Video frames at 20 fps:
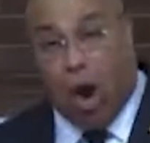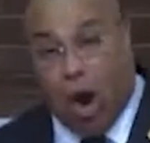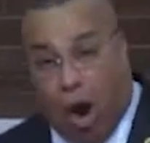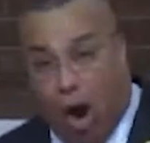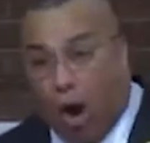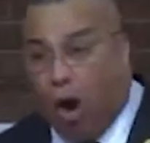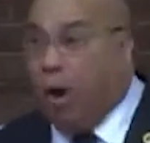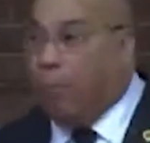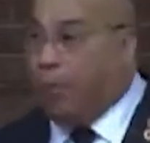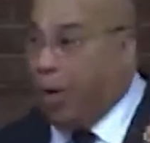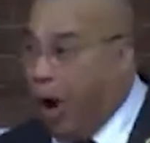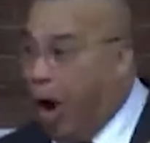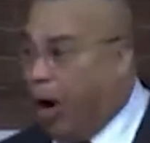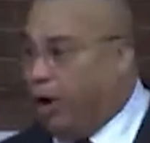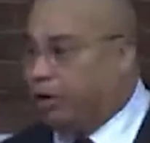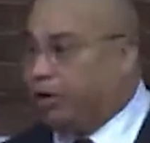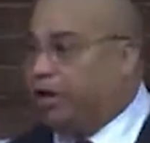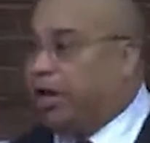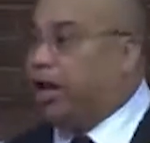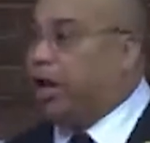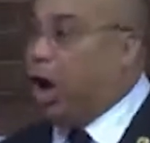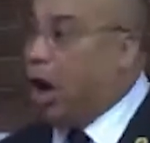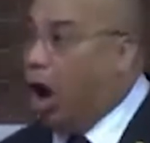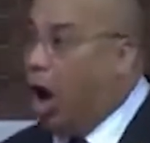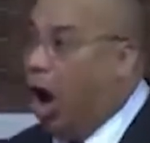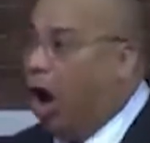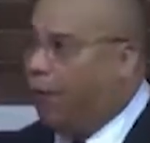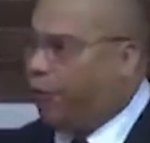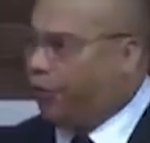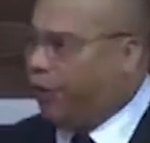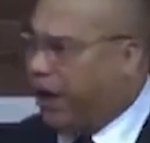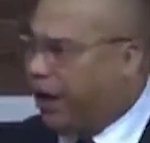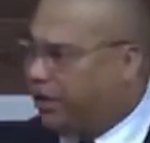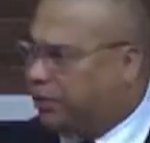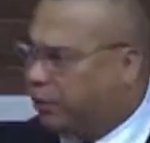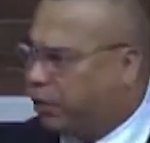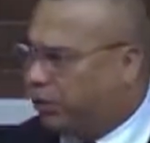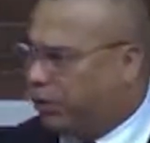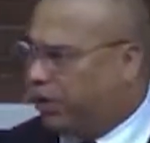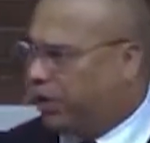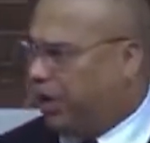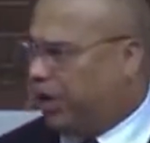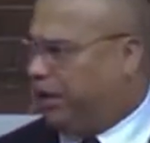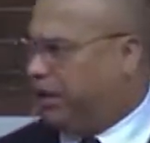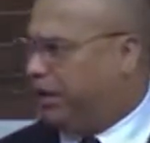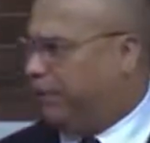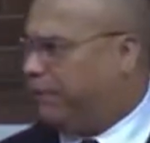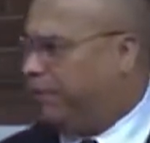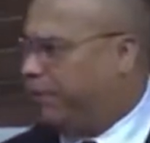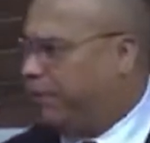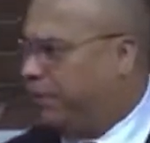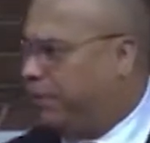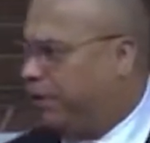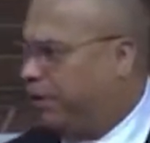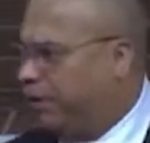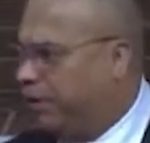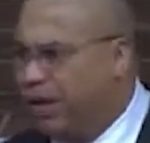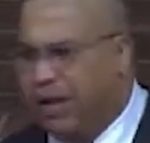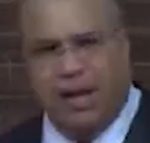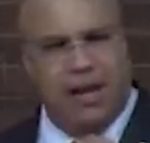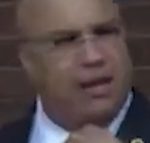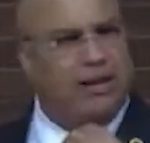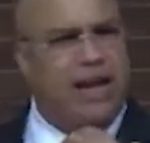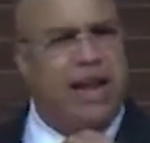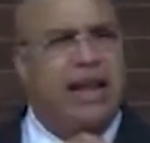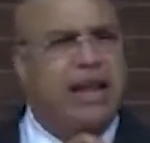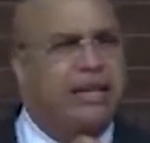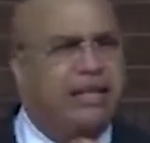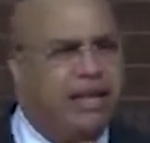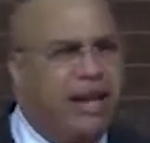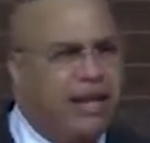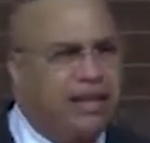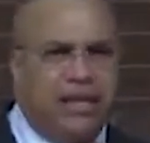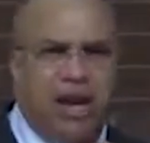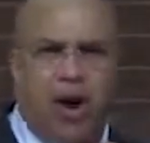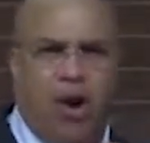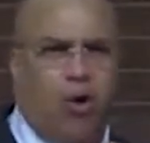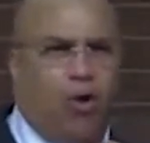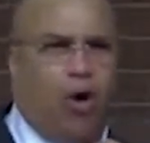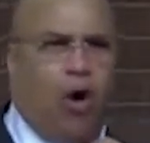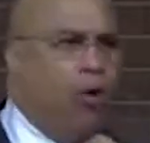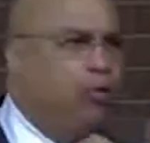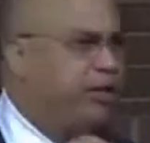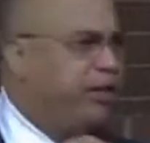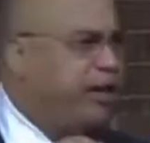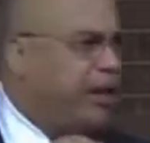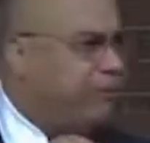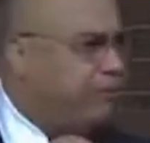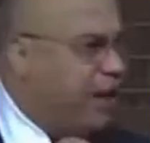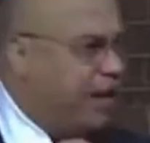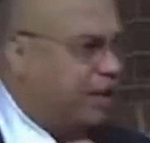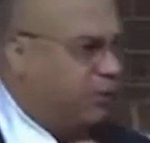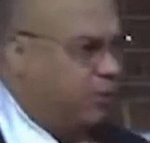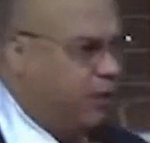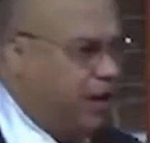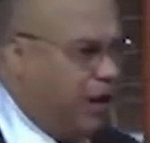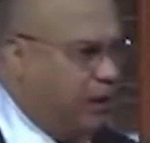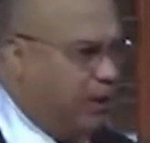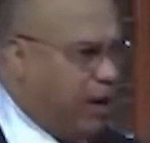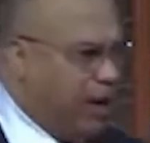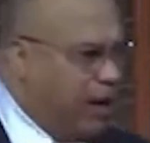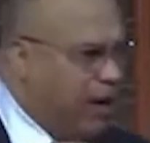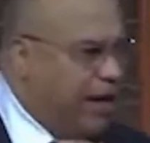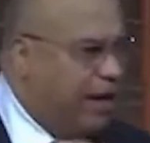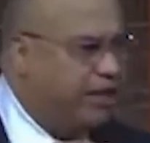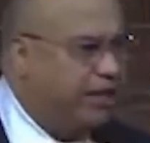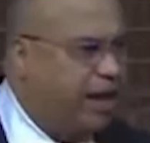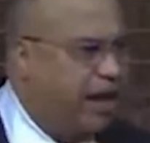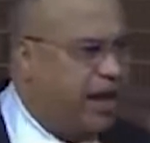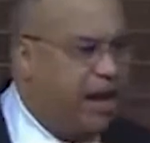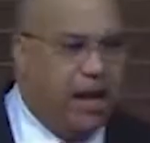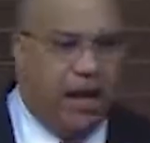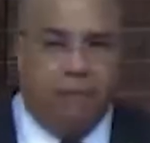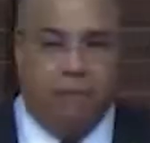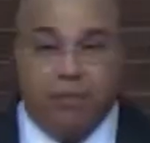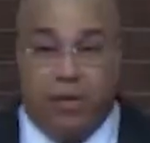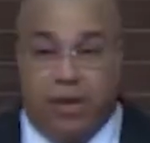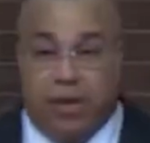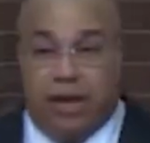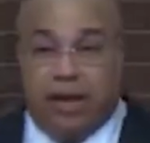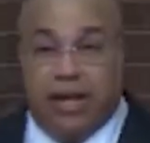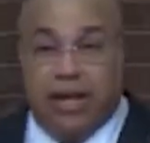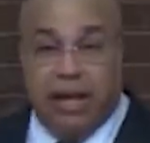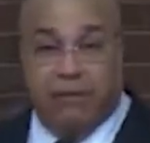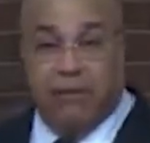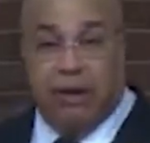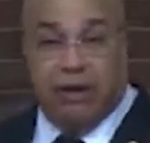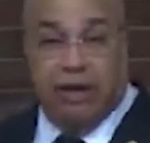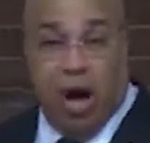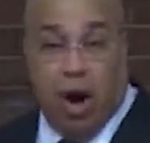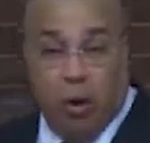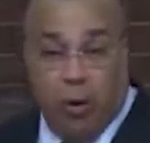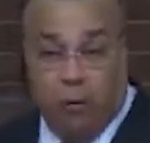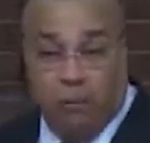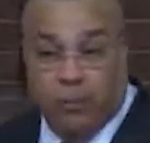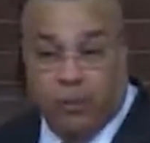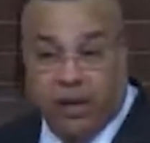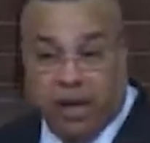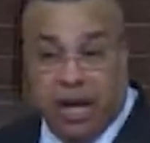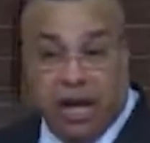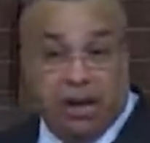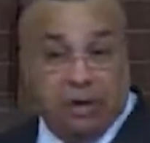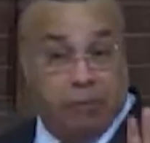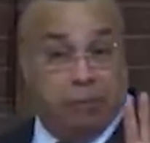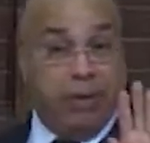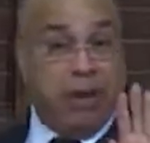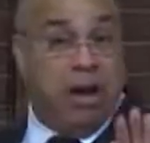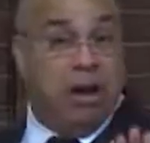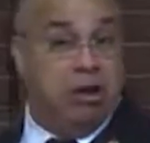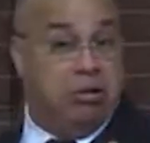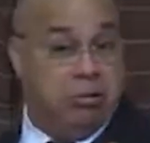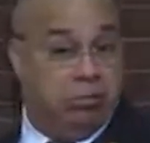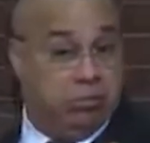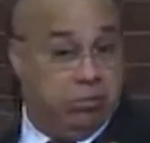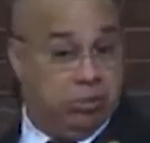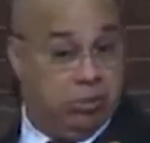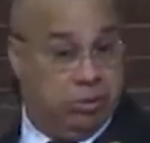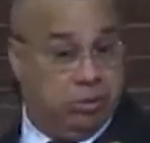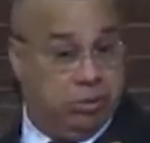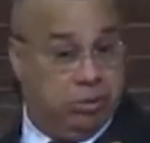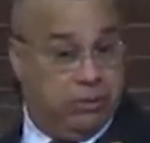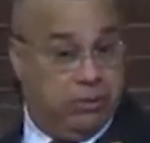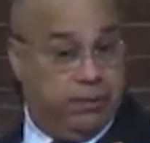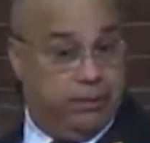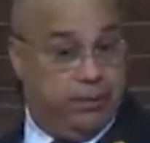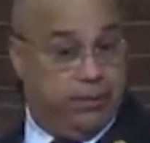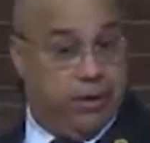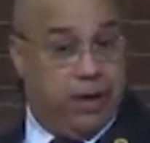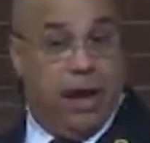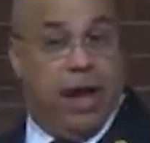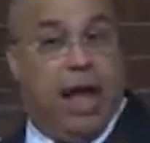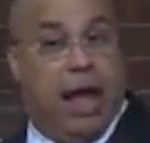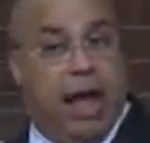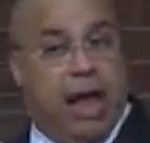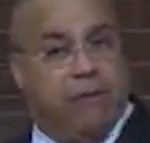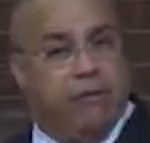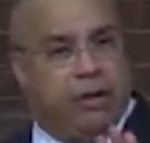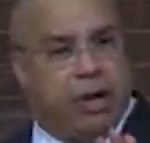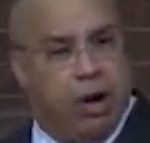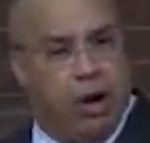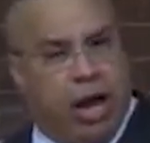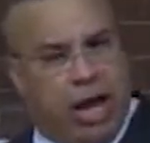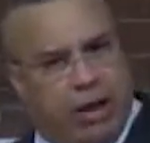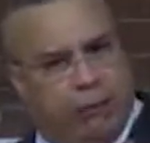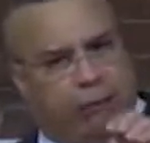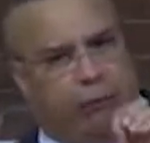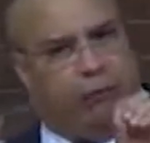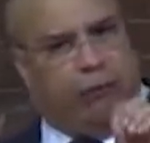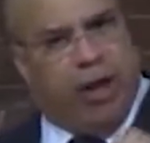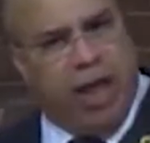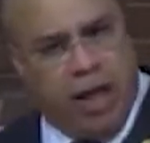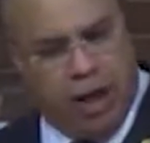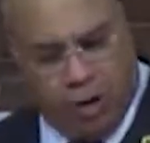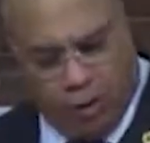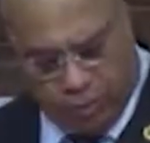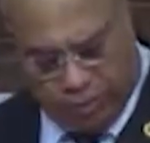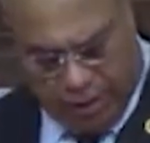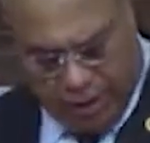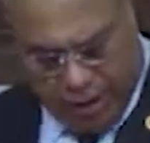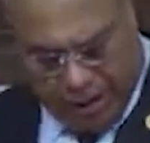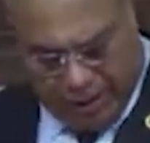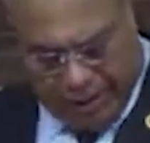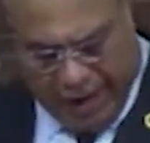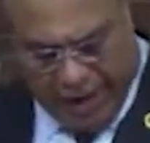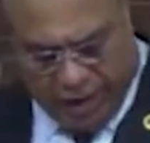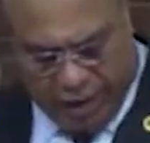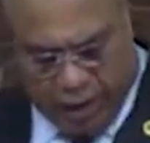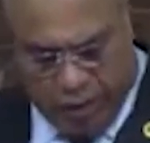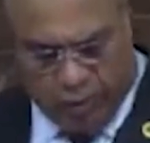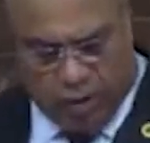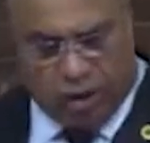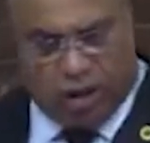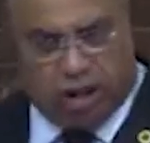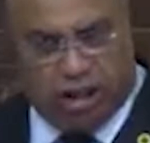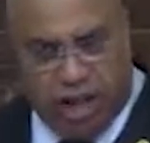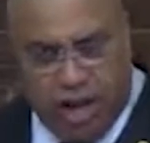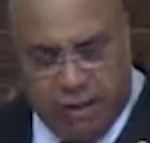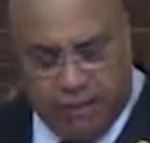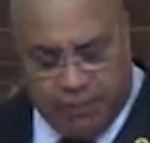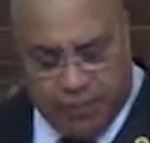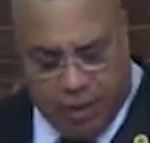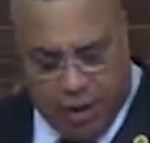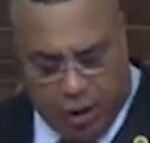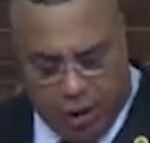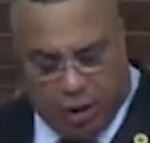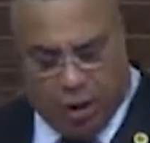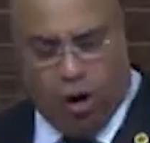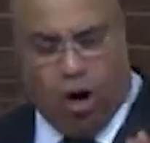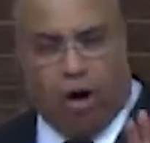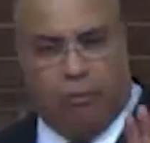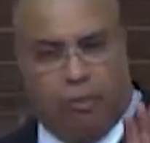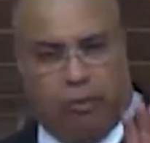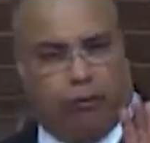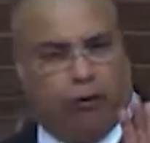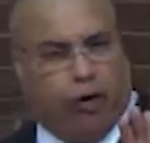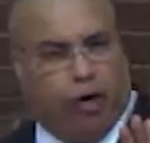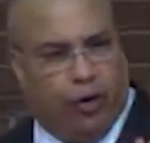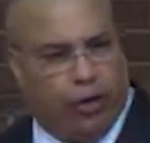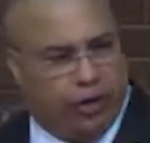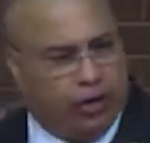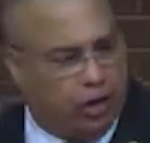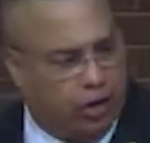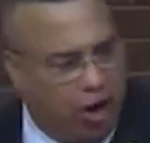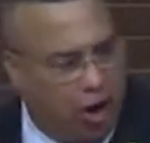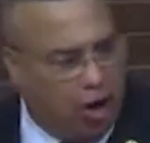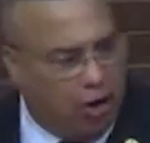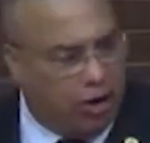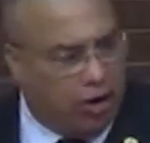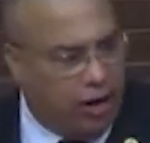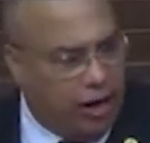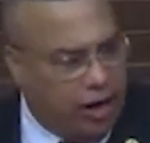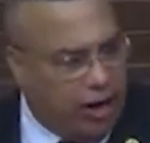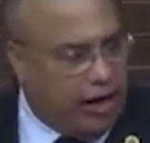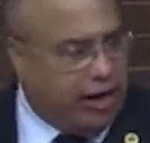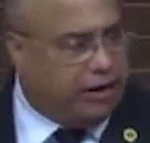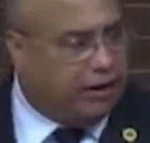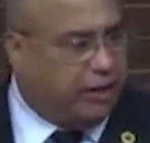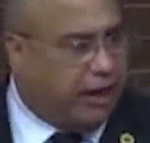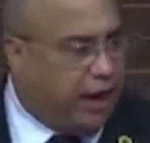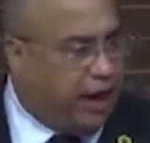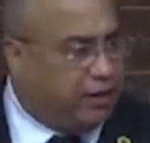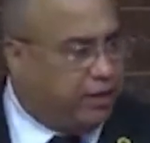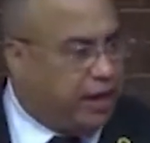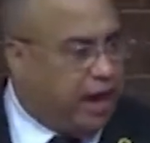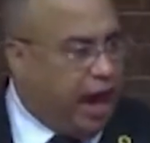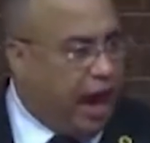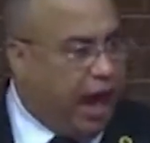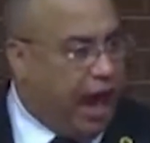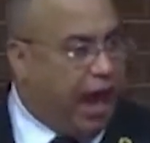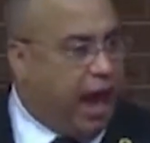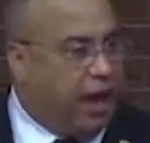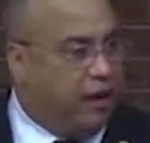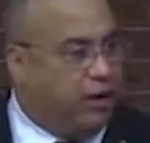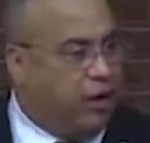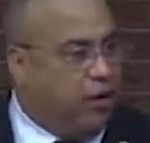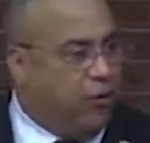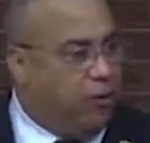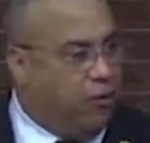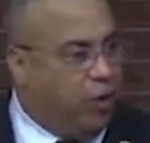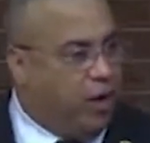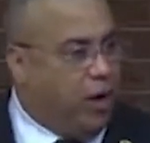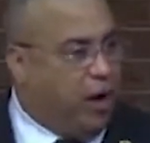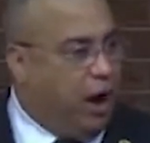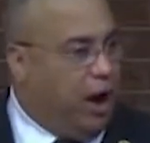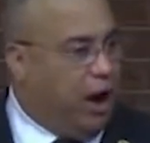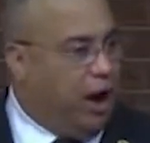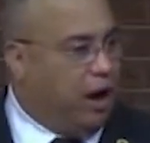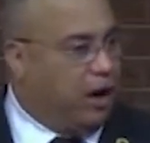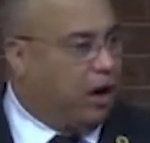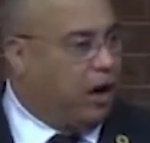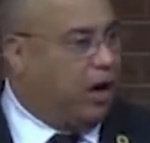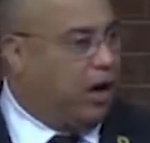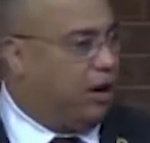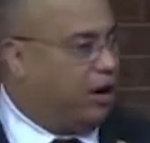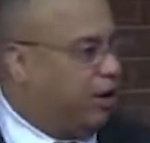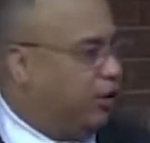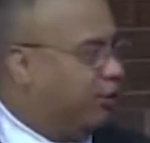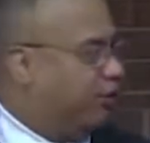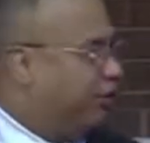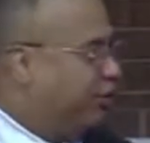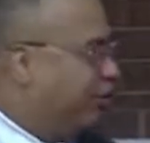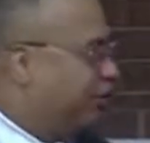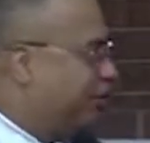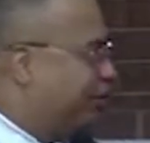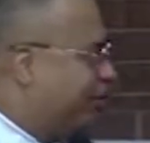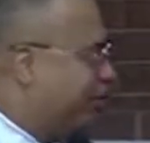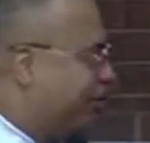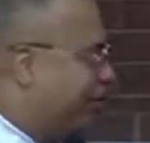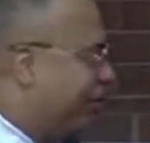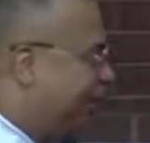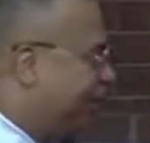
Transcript: all. Paul said all things work together. Then he says, then he messed me up. He say, even though it appears, even though it feels like you a sheep going before the slaughter, he says, and we are conquerors.